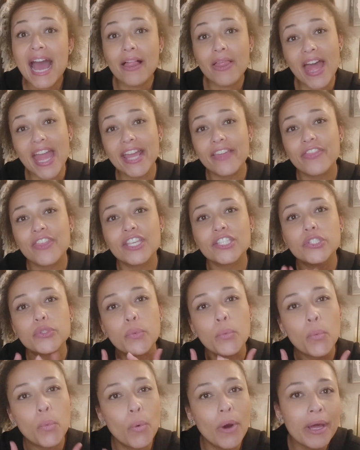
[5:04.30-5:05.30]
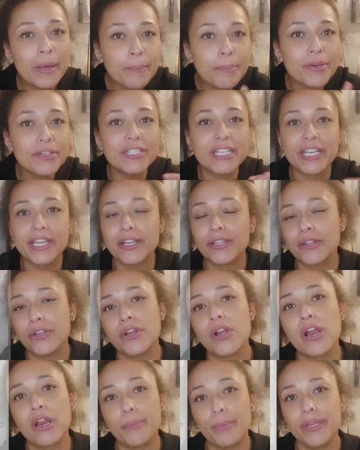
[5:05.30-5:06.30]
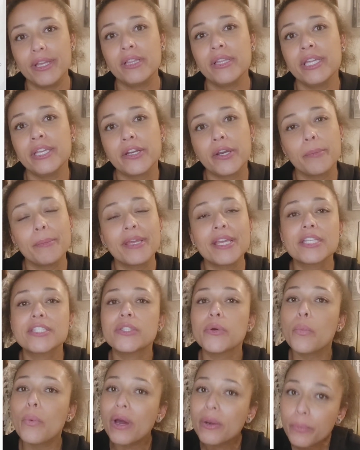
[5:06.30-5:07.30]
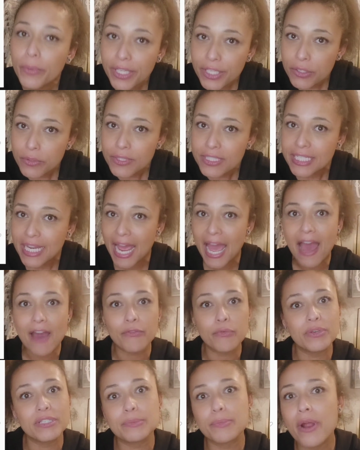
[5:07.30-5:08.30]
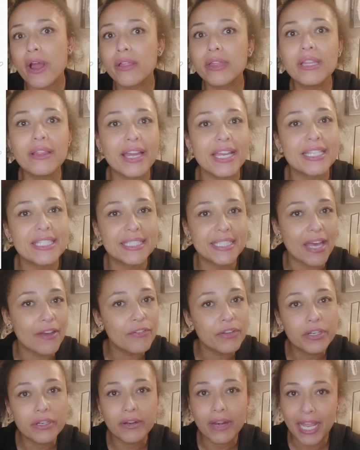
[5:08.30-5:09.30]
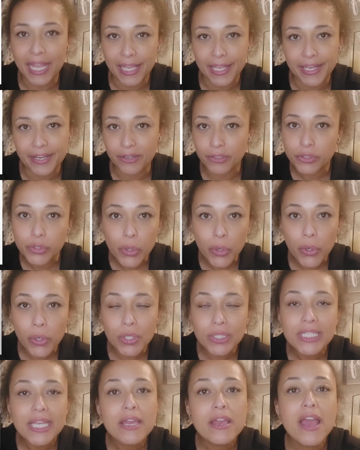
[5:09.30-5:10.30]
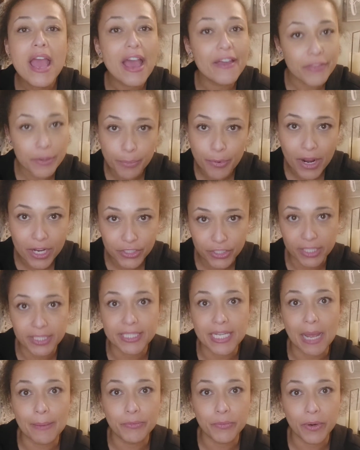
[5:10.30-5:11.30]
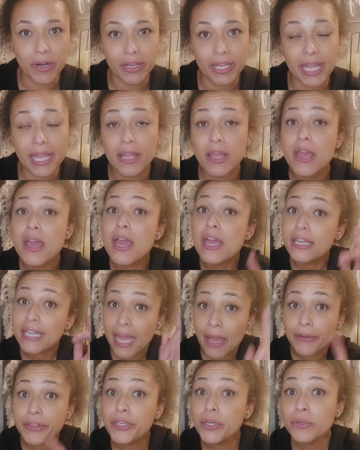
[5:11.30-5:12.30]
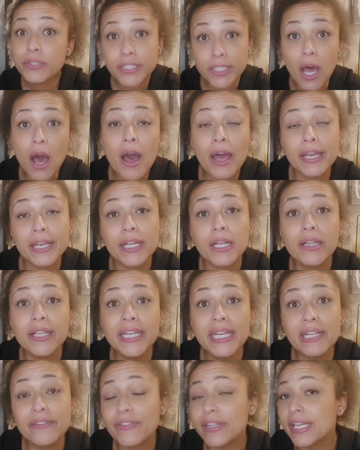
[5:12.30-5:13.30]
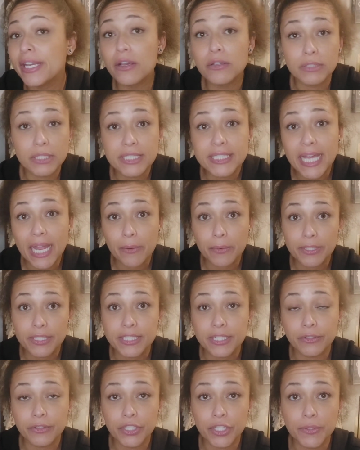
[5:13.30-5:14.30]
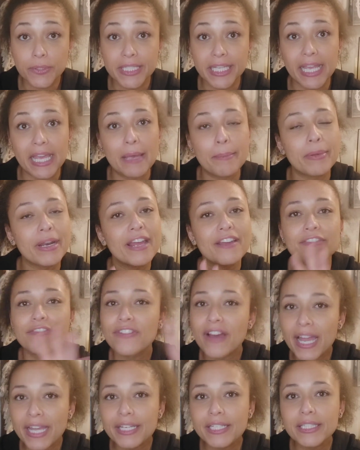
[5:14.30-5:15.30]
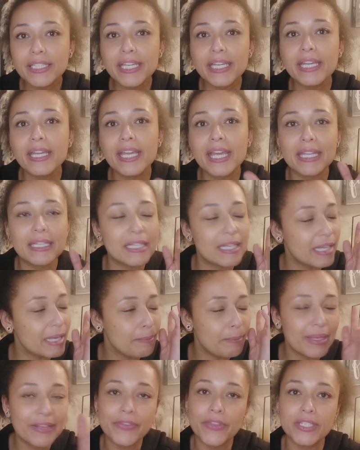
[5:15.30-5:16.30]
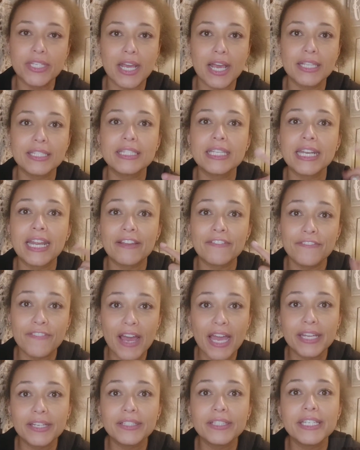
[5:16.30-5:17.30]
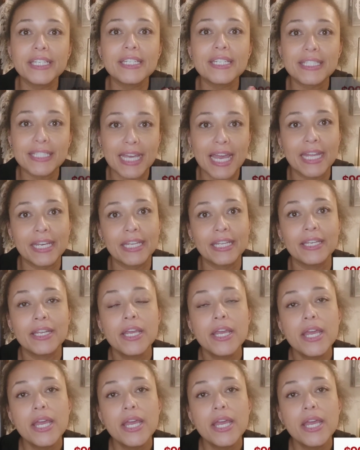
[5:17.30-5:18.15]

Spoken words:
like this one particular carpet cleaner because the one we used to have was probably like 7 or 8 years old and the brush had stopped working. Now you saw it in cleaning videos because I was still using it, but I finally, it bit the dust and I finally decided